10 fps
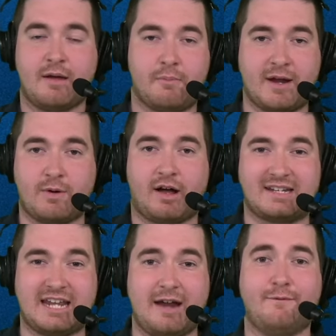Meanwhile,
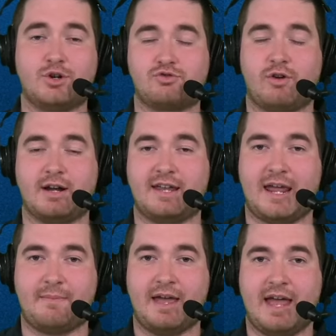Denver's run
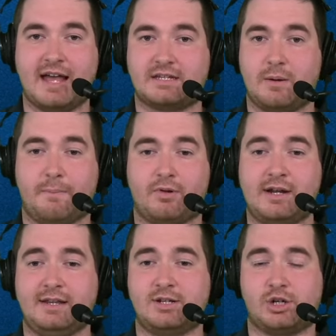game has
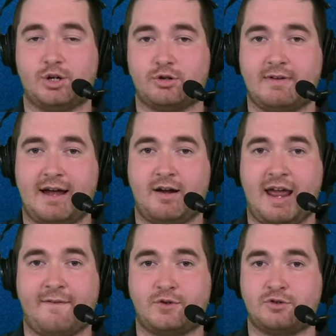completely turned around
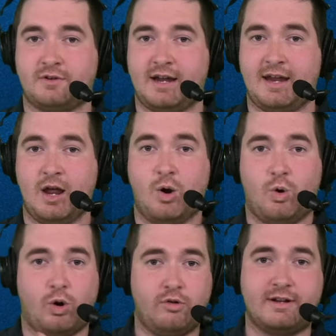after a
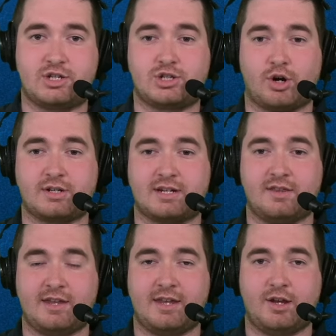horrid start to
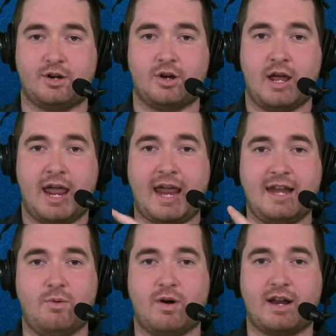the year,
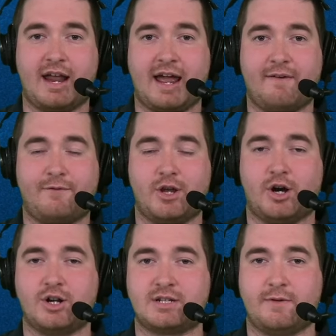81.5
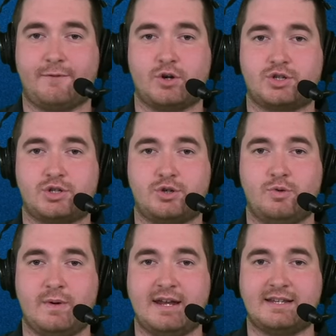yards in the first 2
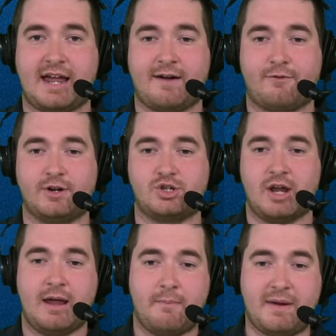weeks average.
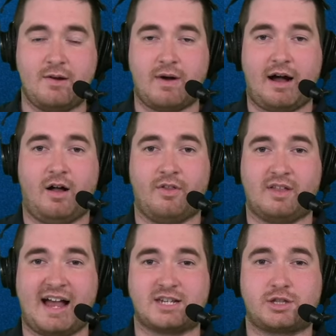Meanwhile, the
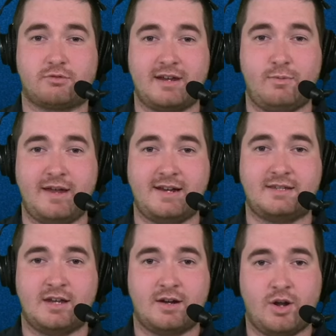last 3
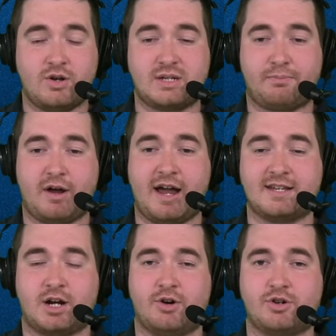weeks, no
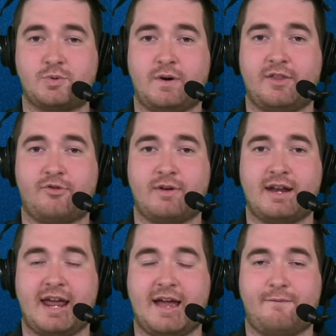surprise,
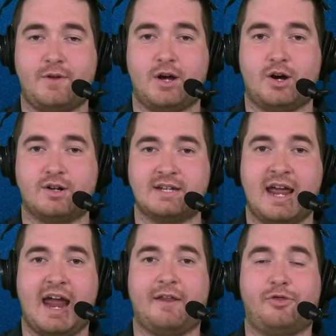123.5 yards
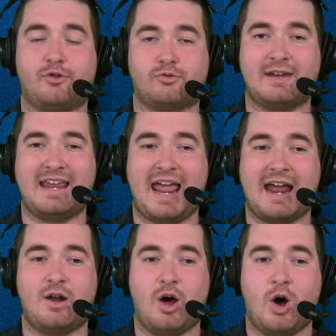and
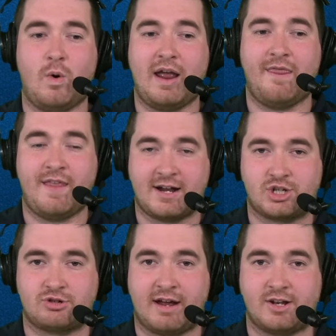3-0 in that
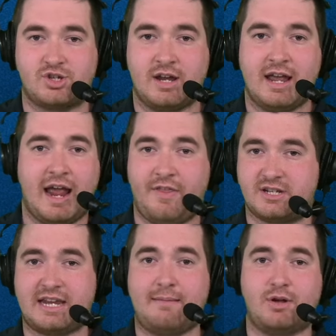stretch. And the
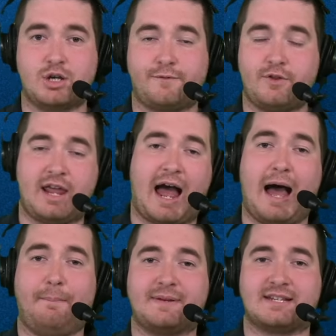same goes for the
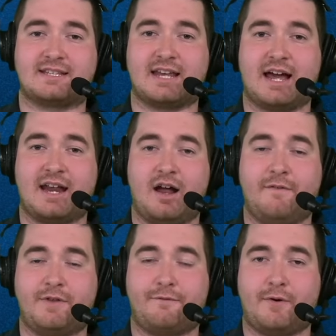opposite side
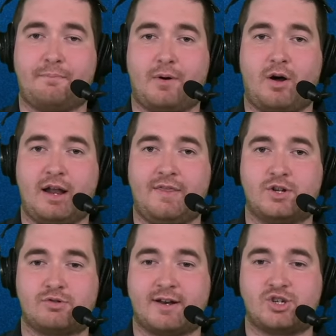of the football in the
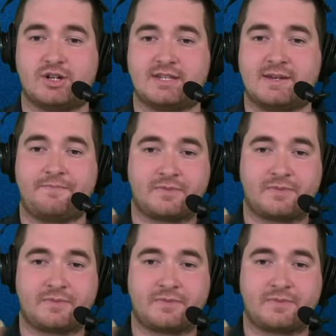trenches.